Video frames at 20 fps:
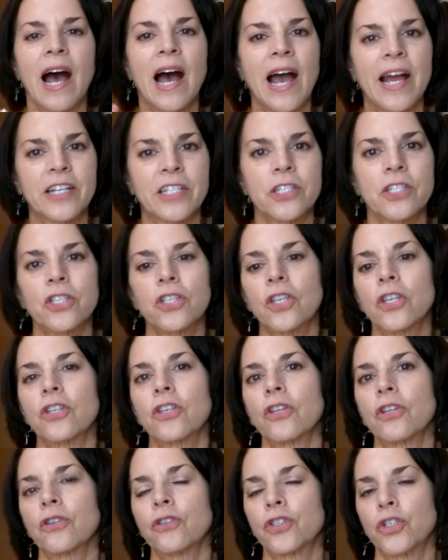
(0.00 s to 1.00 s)
I just
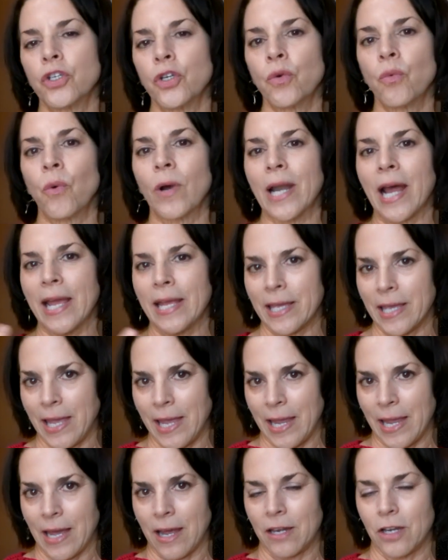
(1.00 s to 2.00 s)
do what I
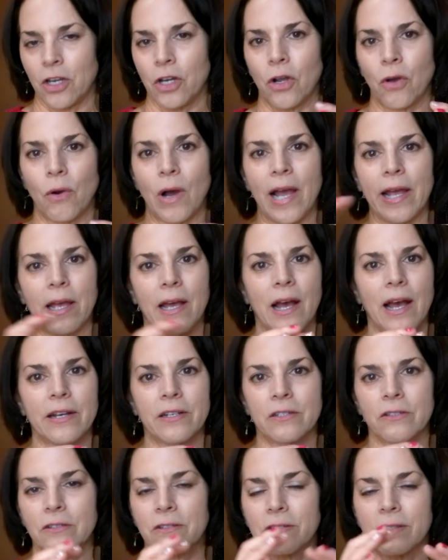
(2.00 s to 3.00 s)
can.
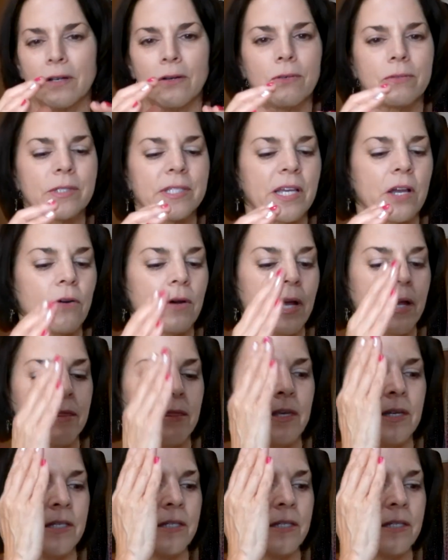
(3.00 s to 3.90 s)
I don't say, okay,